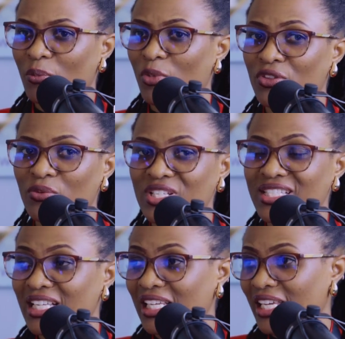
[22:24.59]
both
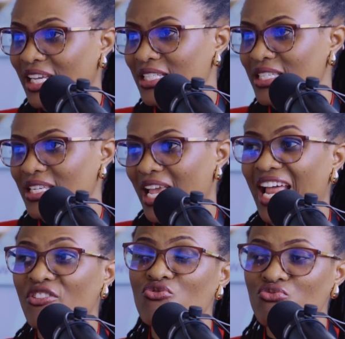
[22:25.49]
resilient
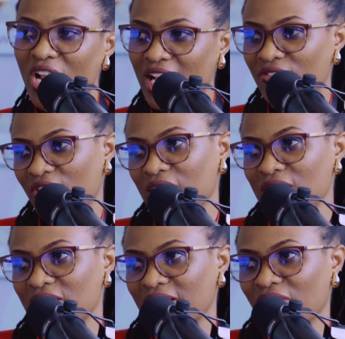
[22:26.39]
and relevant,